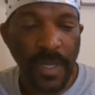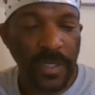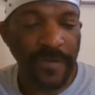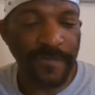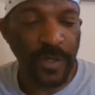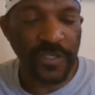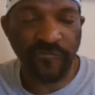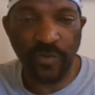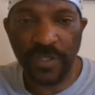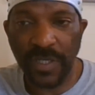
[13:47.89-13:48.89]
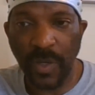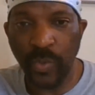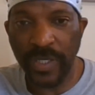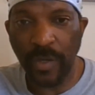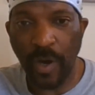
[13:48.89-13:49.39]
your first fruits of the
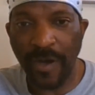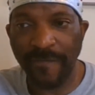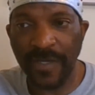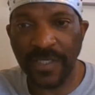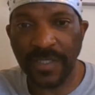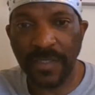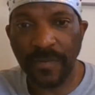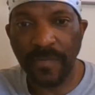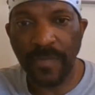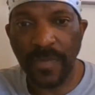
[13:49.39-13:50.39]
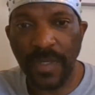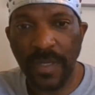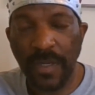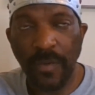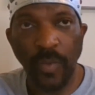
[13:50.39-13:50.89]
wheat harvest,
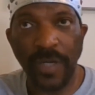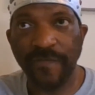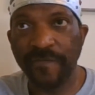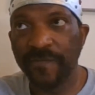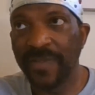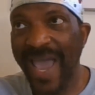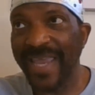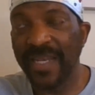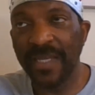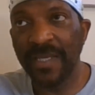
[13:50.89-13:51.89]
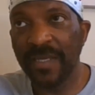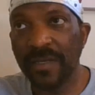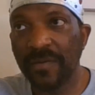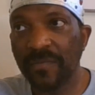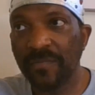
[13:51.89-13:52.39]
99